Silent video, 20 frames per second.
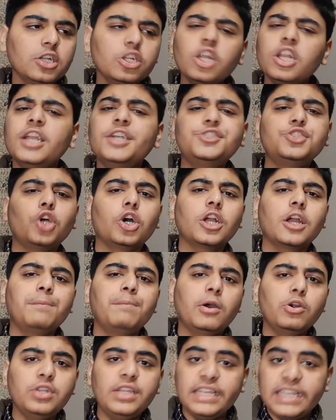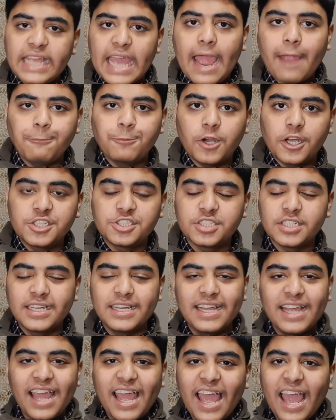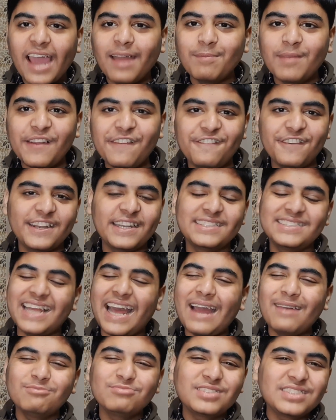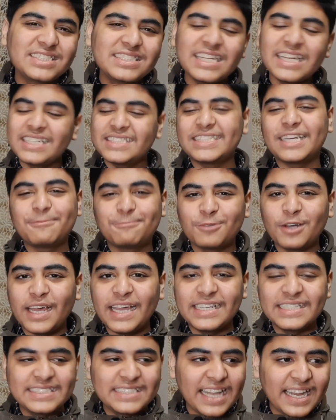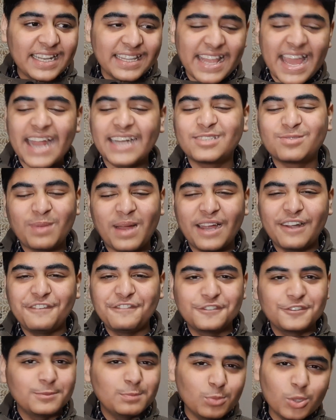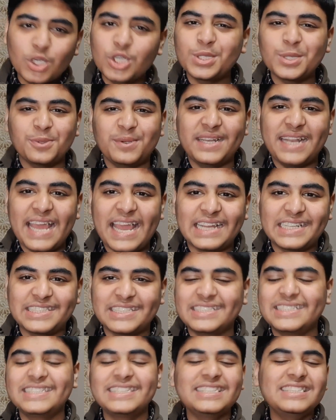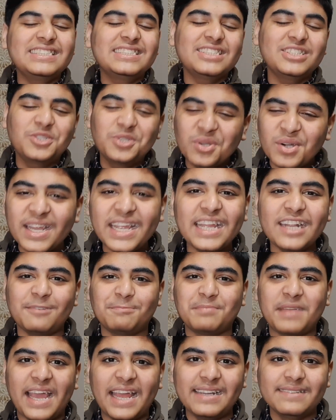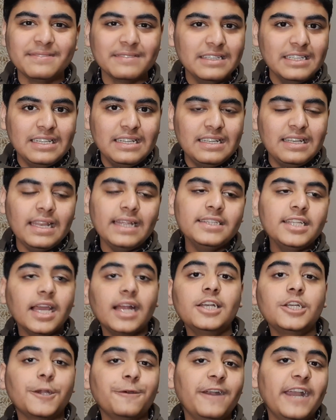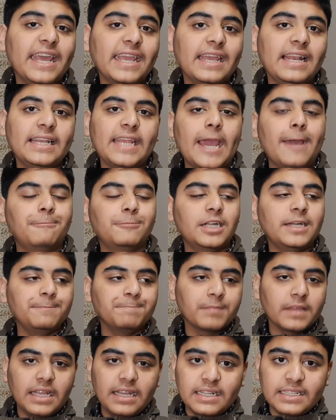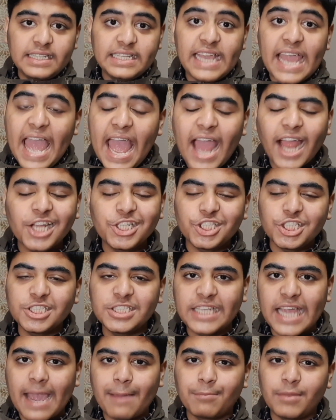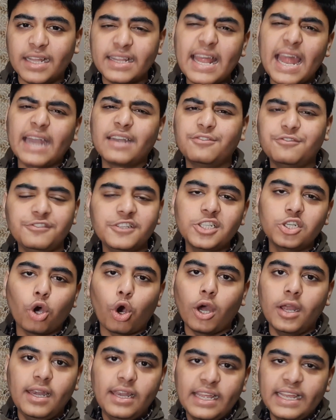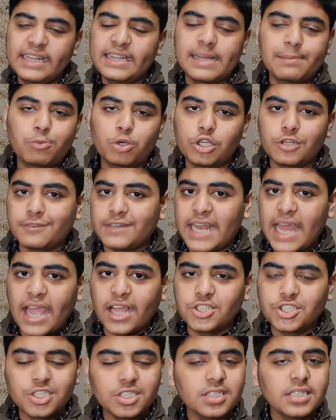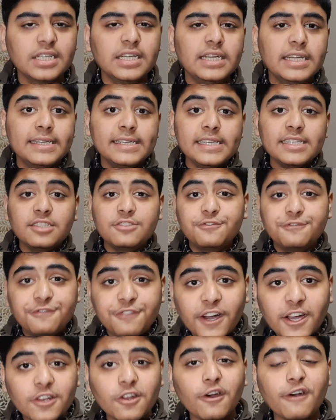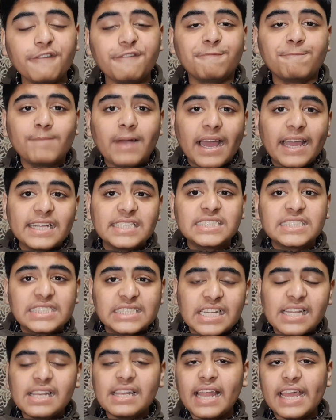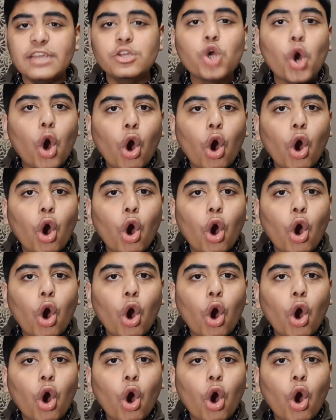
Now let's talk about the cameras, and my friends, I'm still surprised that smartphone Moto 1 Action is great, man. The ultra wide angle camera, the action camera that we call in the Moto 1 Action, is one of my still